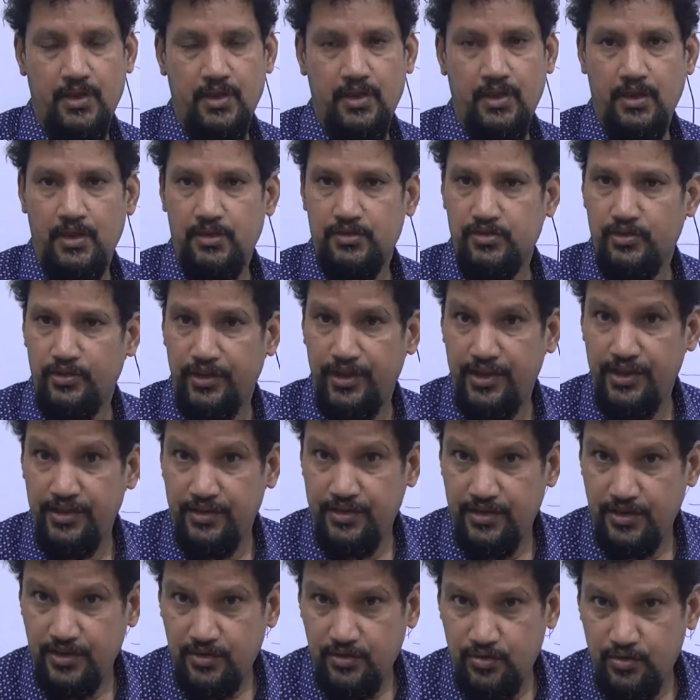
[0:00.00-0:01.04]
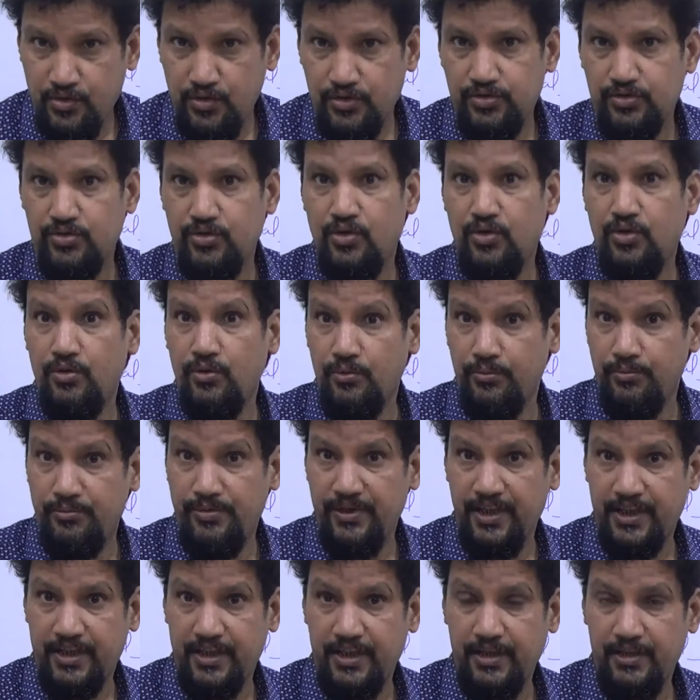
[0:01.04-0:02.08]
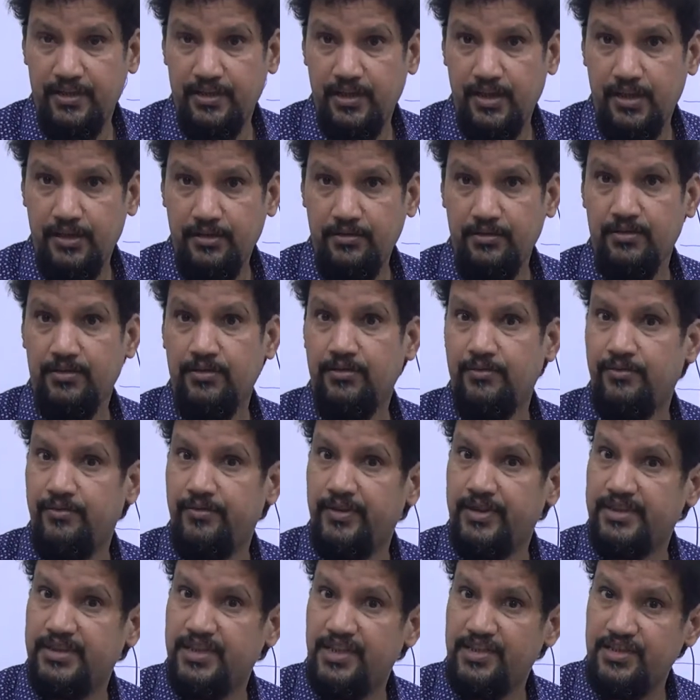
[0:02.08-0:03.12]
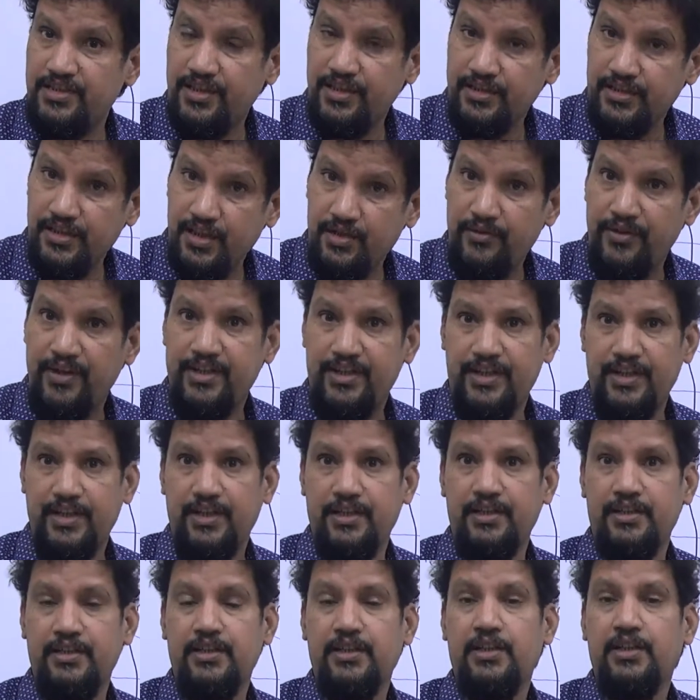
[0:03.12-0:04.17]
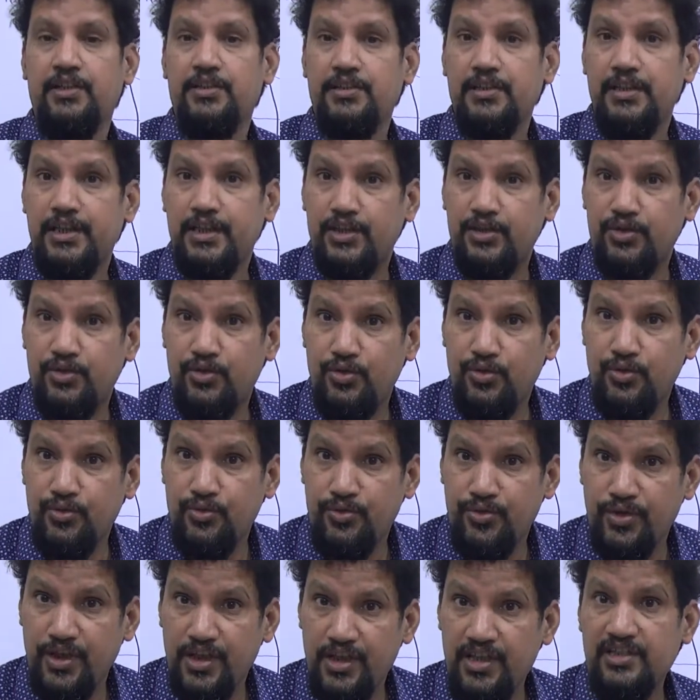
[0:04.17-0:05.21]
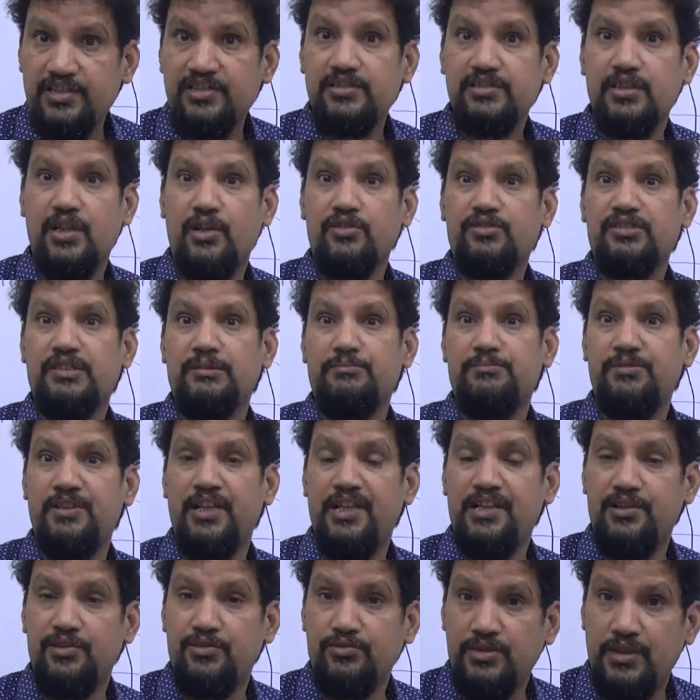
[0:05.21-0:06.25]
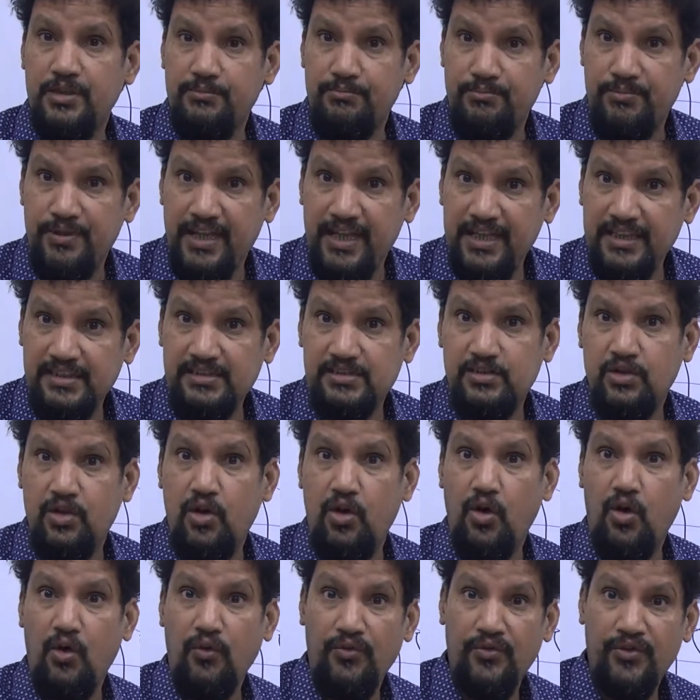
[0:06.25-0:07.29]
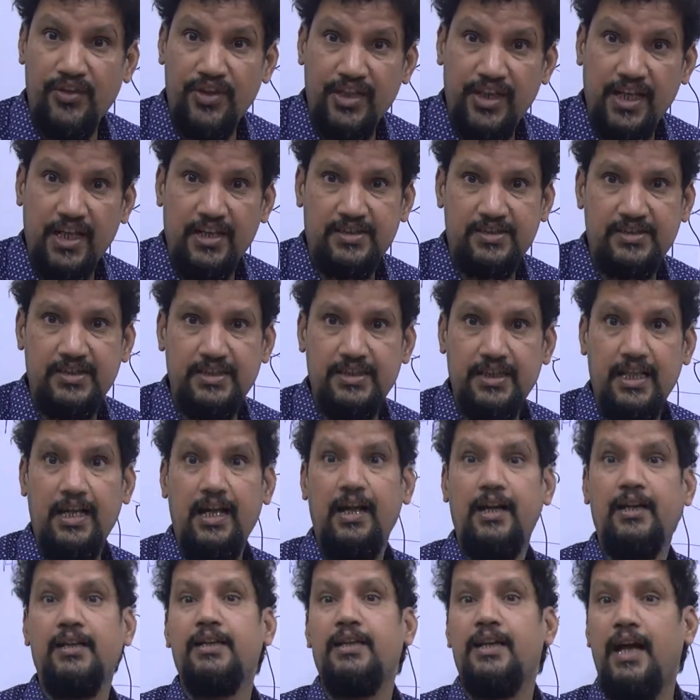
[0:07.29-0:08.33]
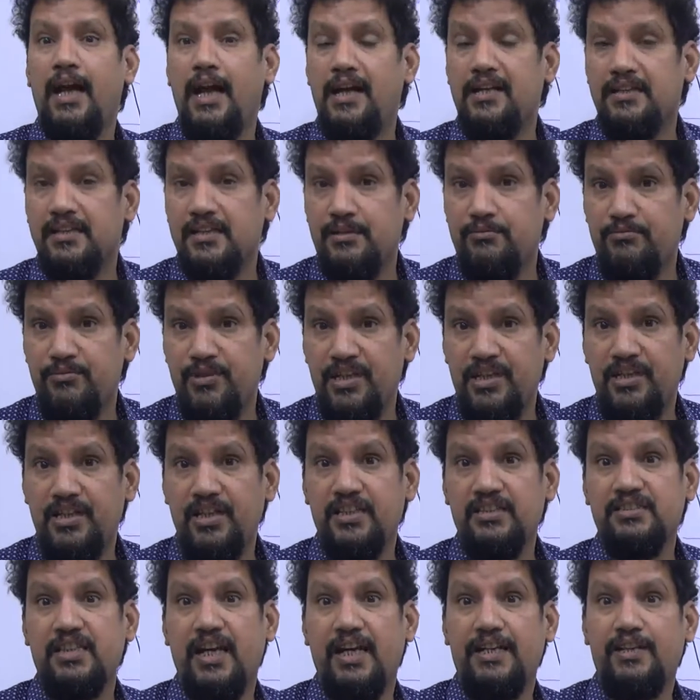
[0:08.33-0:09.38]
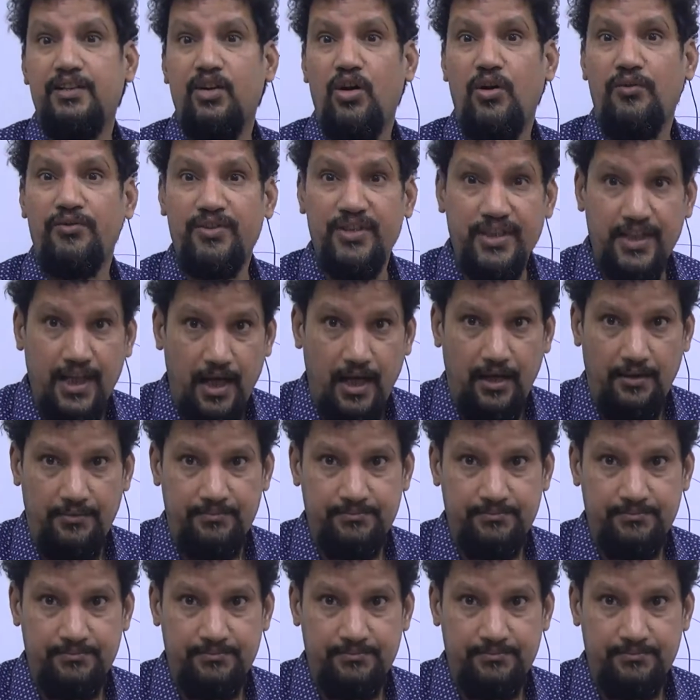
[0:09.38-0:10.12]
So intercostal brachial nerve, which is innervating the cutaneous nerve supplied to the base of the axilla and the medial side of the arm.